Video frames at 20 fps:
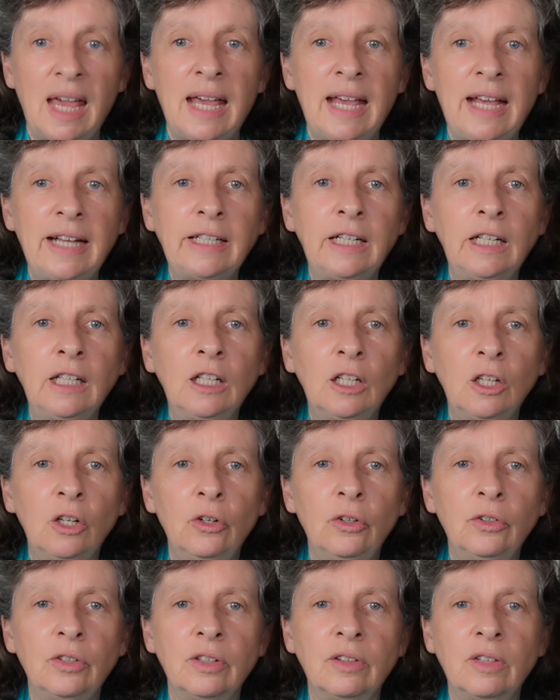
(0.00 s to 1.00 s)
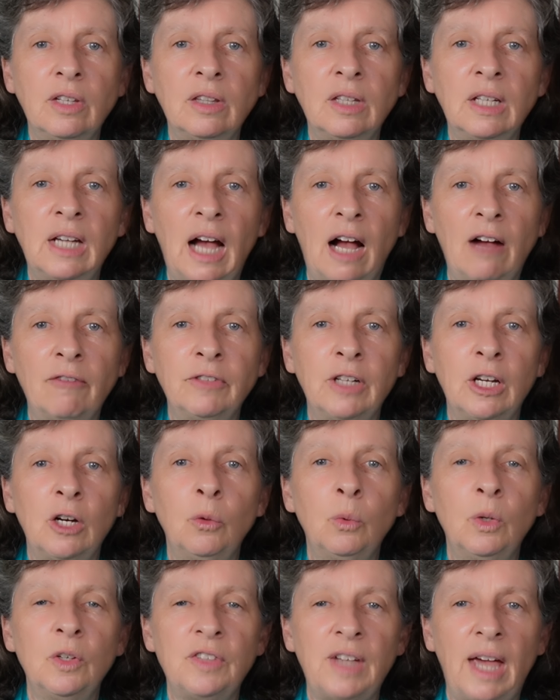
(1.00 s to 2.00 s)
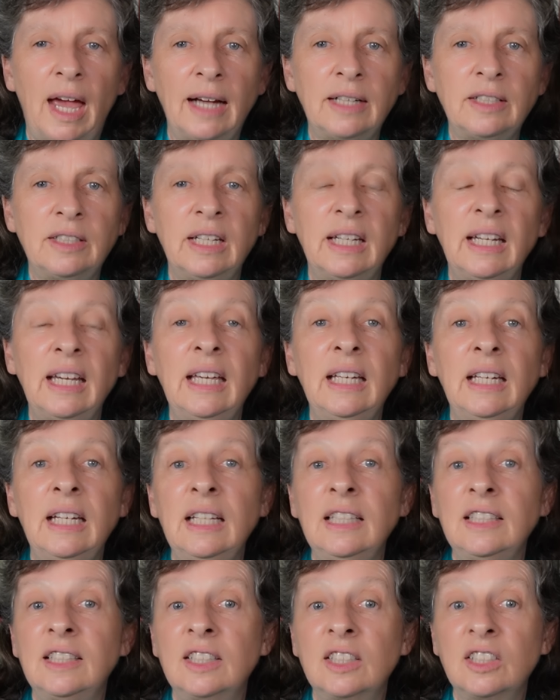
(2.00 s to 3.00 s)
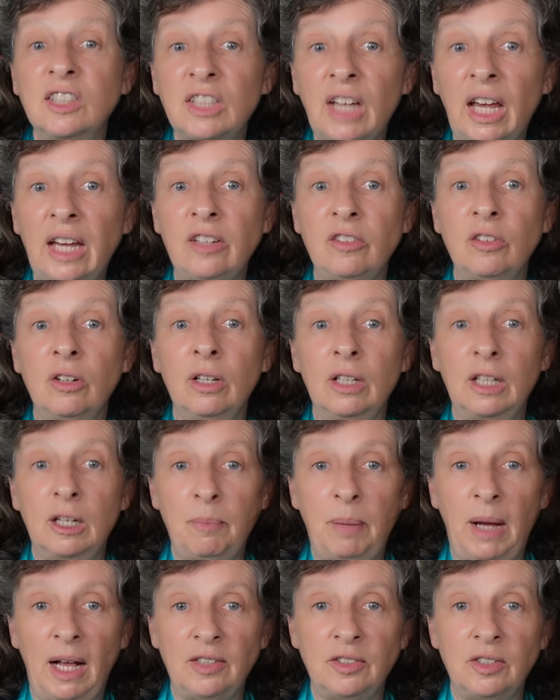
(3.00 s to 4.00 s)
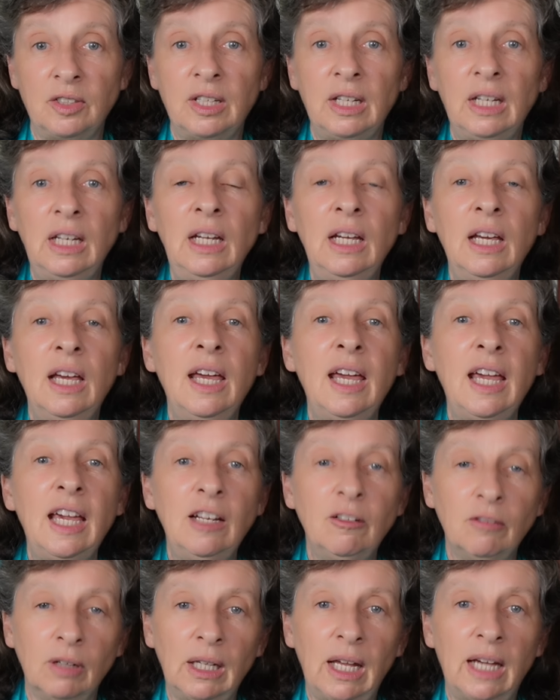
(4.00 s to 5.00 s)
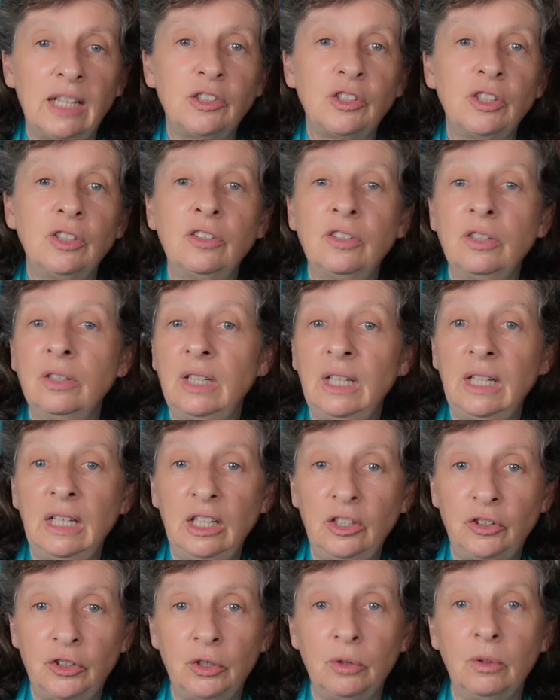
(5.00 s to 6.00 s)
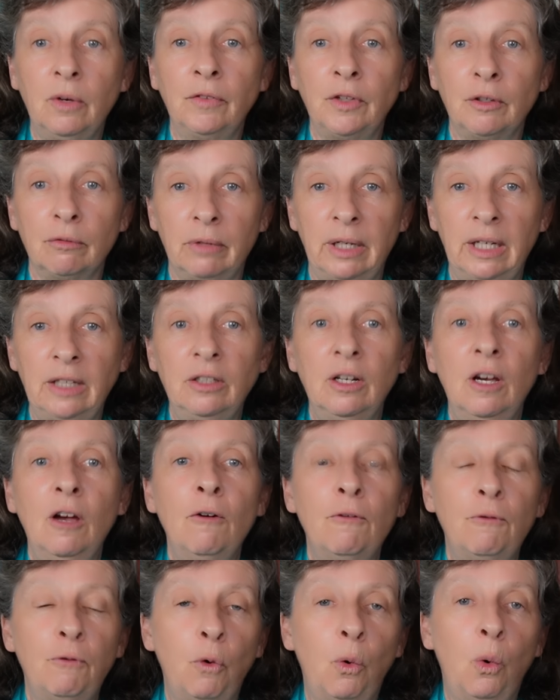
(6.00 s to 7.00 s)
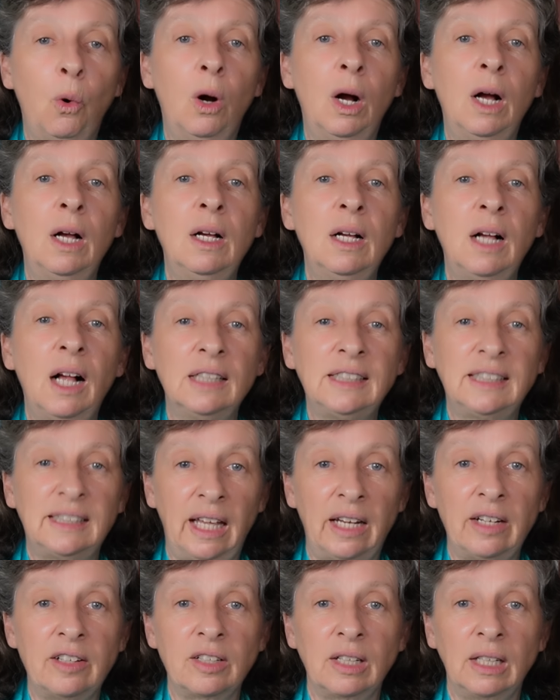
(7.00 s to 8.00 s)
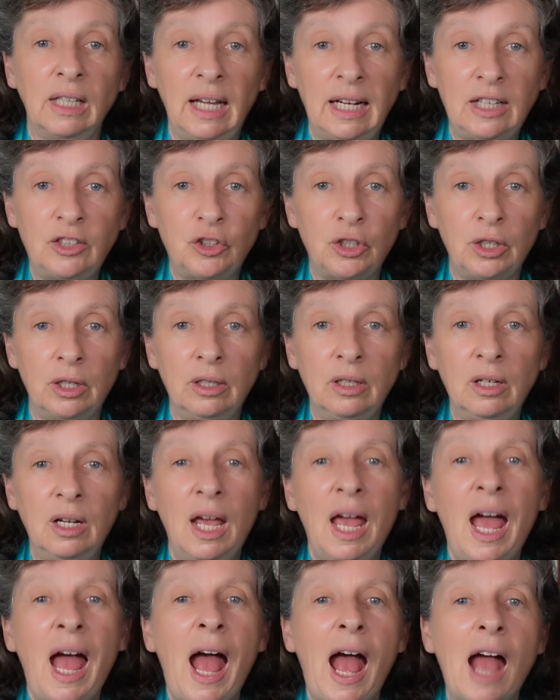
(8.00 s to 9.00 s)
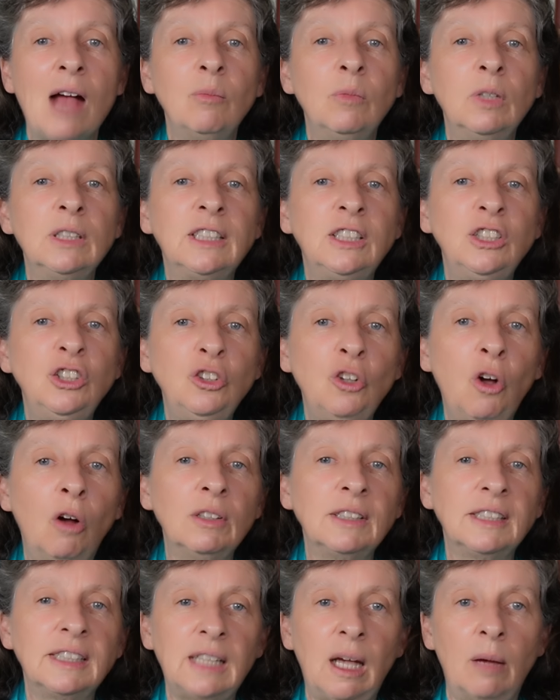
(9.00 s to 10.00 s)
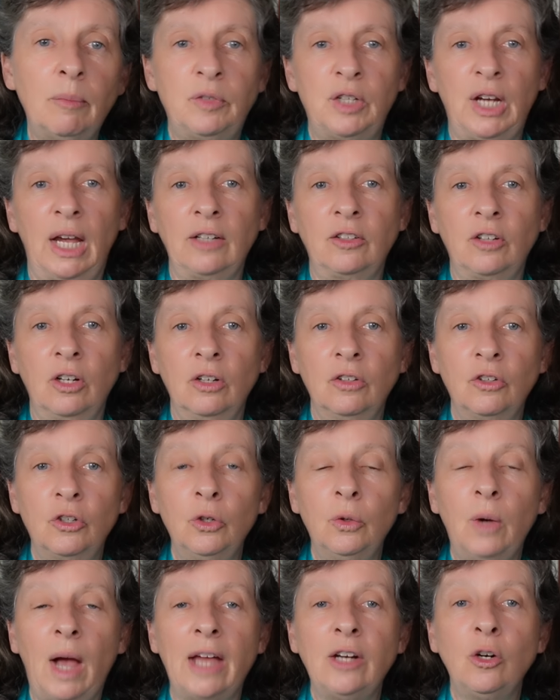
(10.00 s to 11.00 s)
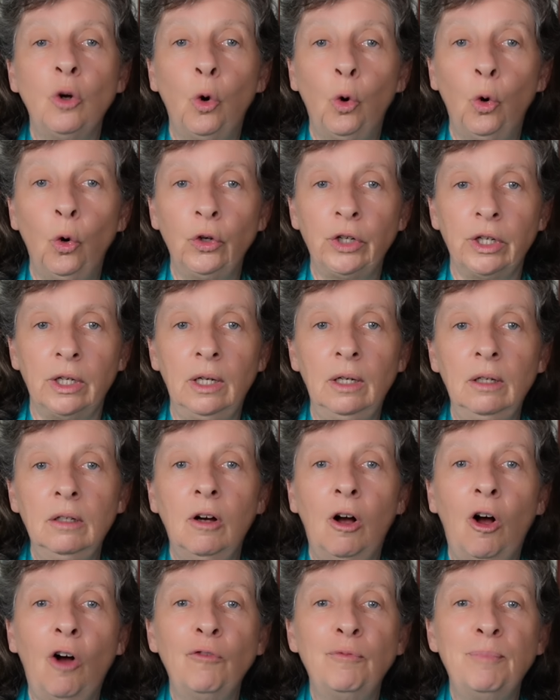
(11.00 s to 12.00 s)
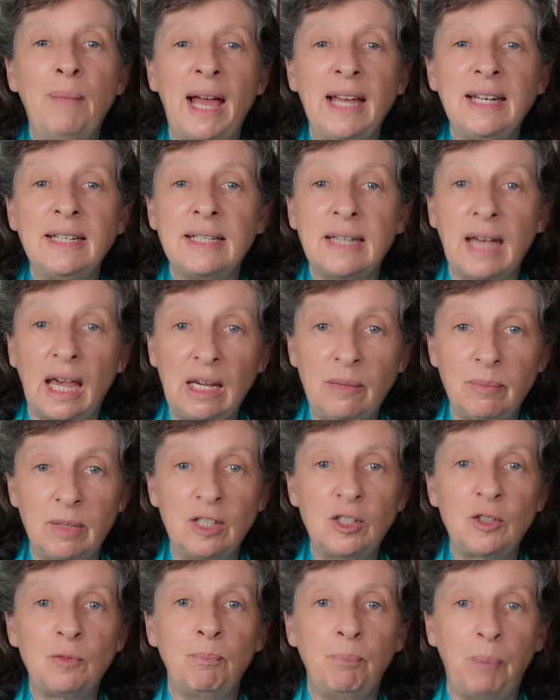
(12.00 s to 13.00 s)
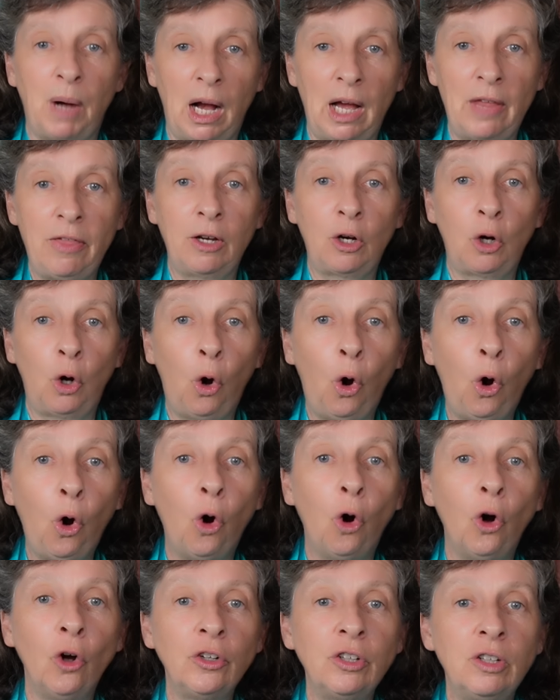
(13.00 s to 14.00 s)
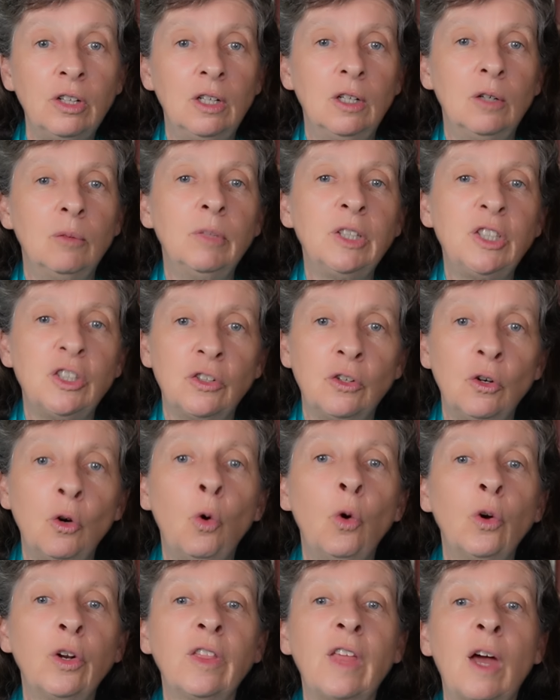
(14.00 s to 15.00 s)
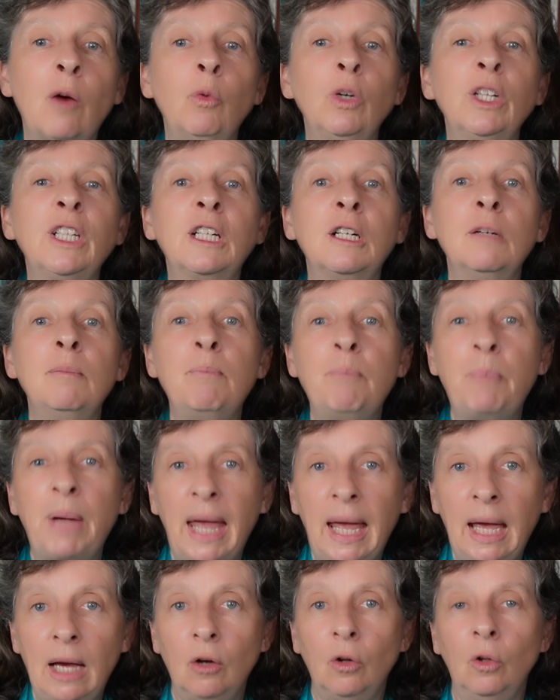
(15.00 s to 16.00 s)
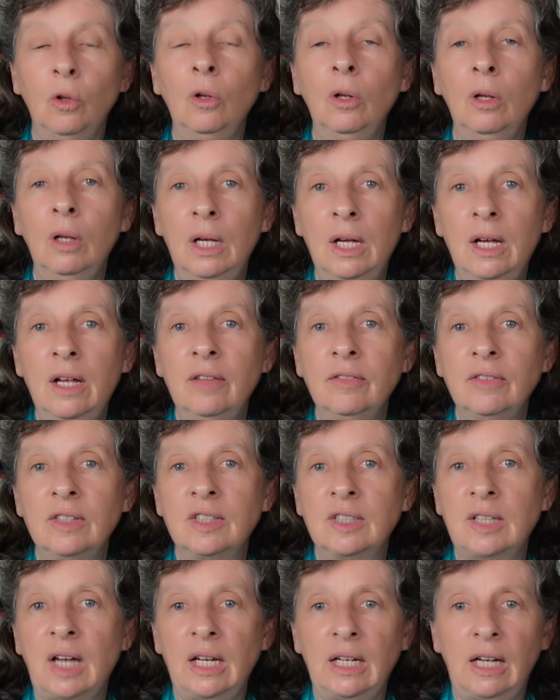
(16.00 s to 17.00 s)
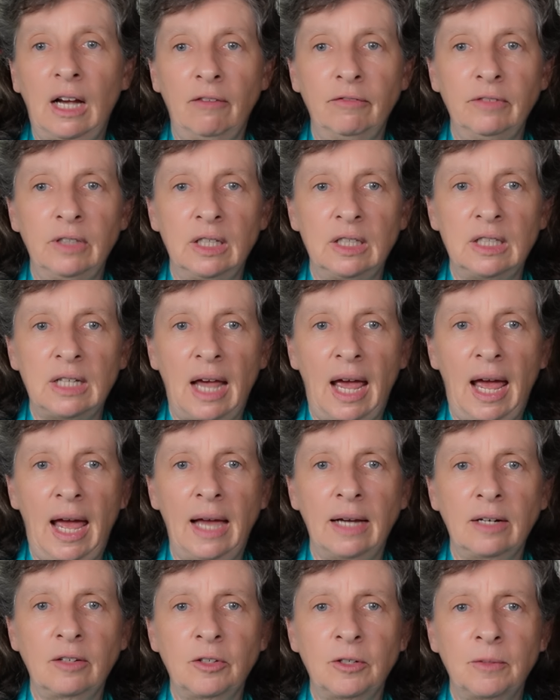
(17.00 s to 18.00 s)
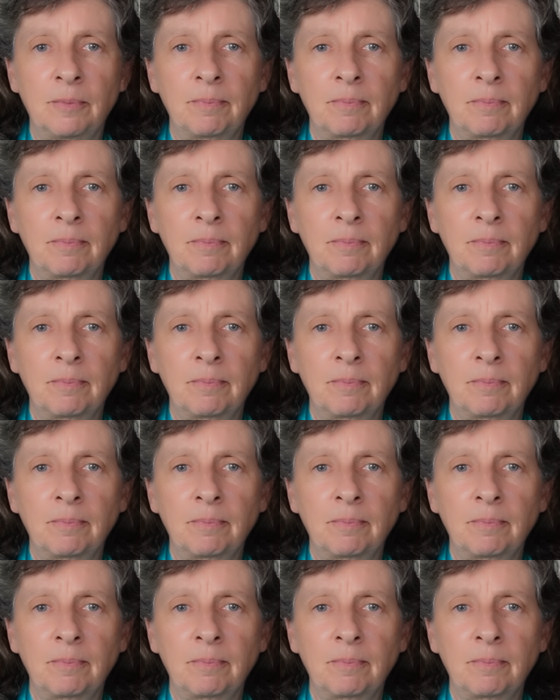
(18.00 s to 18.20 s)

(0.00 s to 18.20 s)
It concluded that the governor was acting in his state capacity in relation to the issue of the writ for a Senate election and was not subject to an order of mandamus by the court, which is an order that would compel the state governor to act.